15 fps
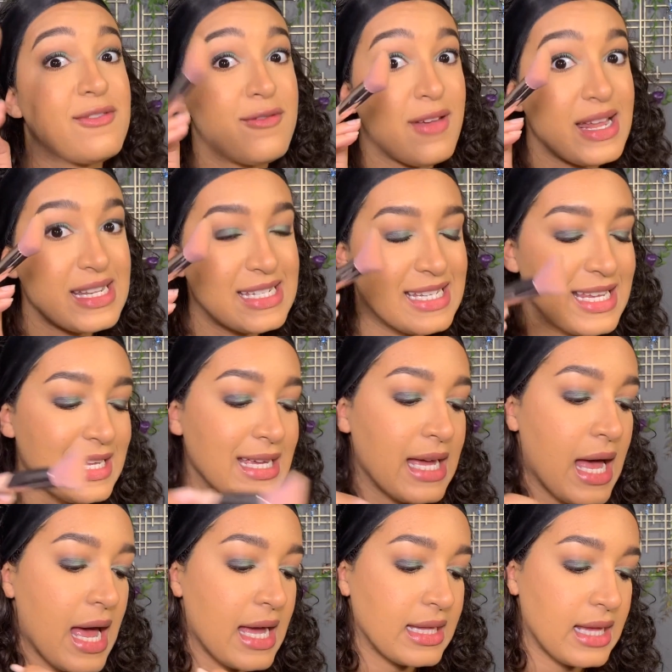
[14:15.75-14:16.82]
Fenty
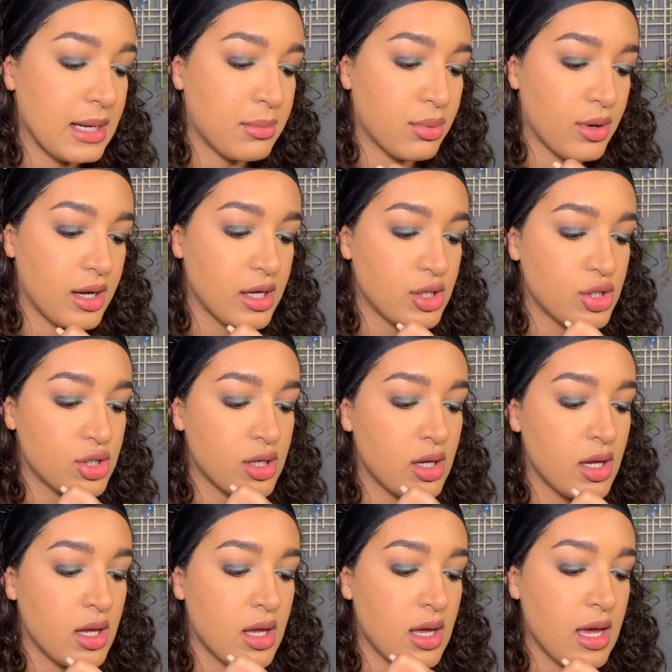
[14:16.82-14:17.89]
highlight brush,
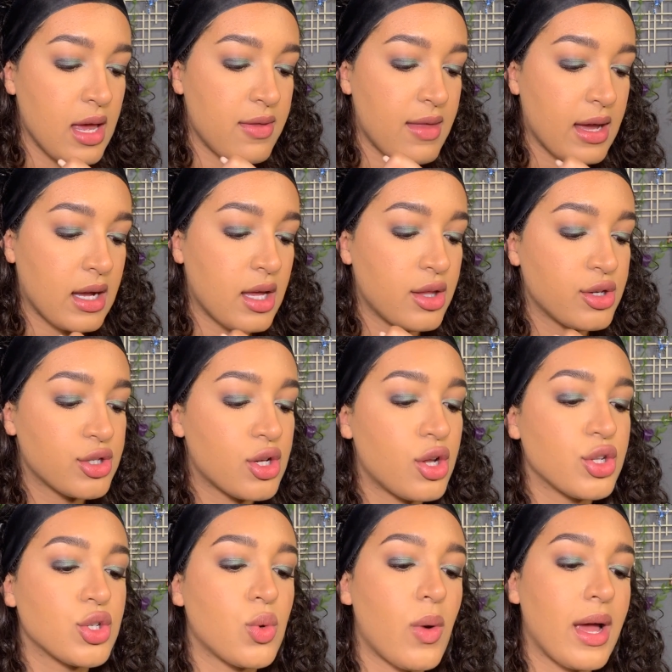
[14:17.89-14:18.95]
and that color is
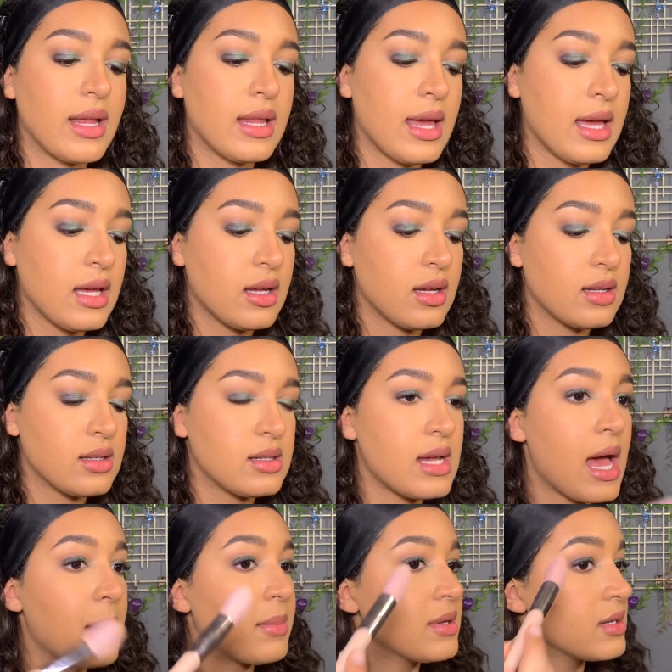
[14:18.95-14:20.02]
called Twilight.
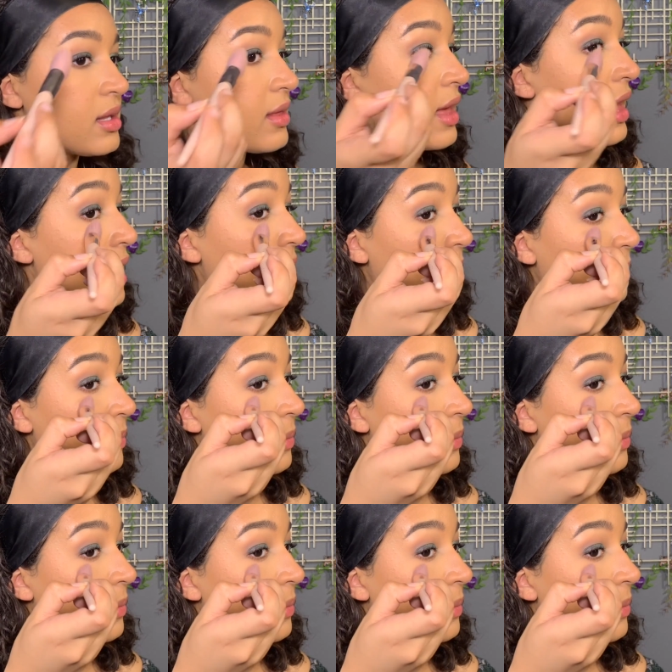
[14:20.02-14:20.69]
Tap into that.